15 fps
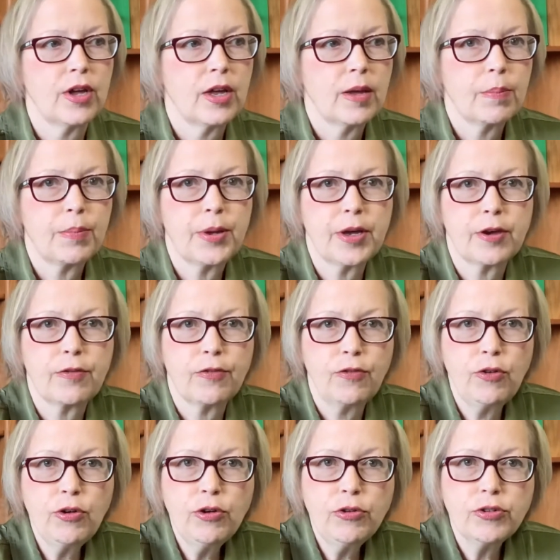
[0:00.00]
pick
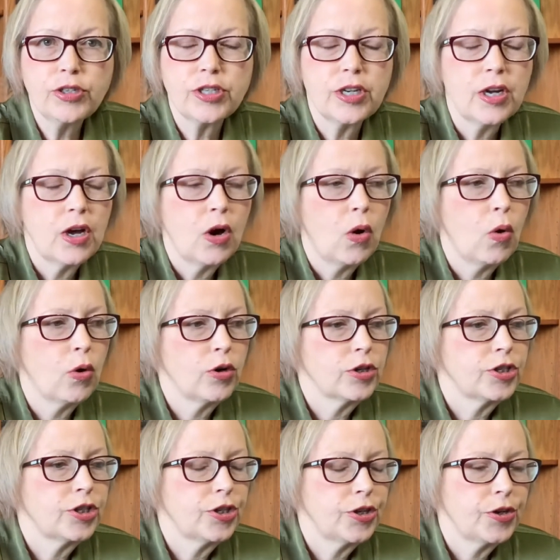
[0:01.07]
fruit or
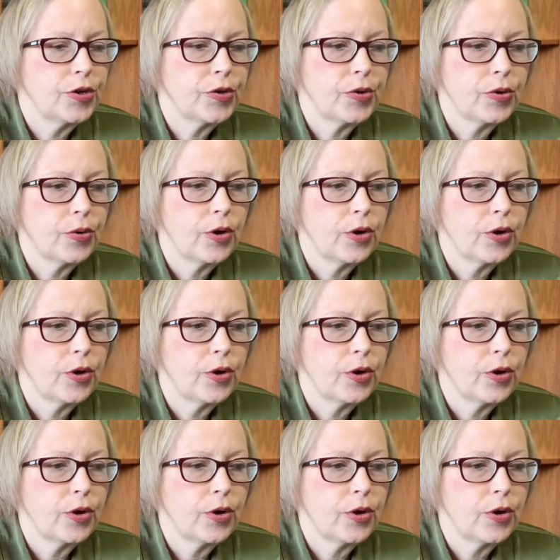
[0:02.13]
to